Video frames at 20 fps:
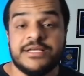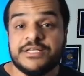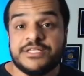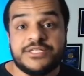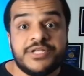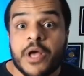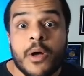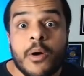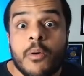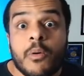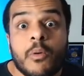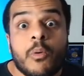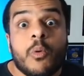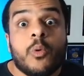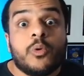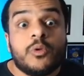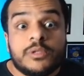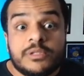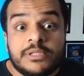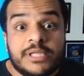
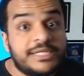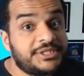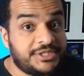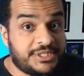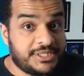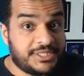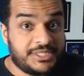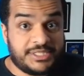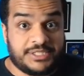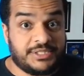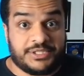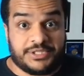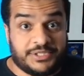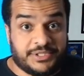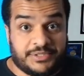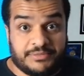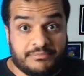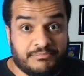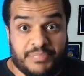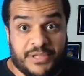So let's just
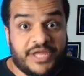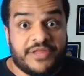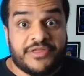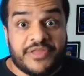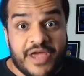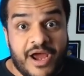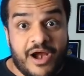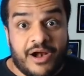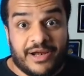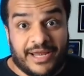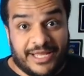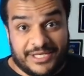be there.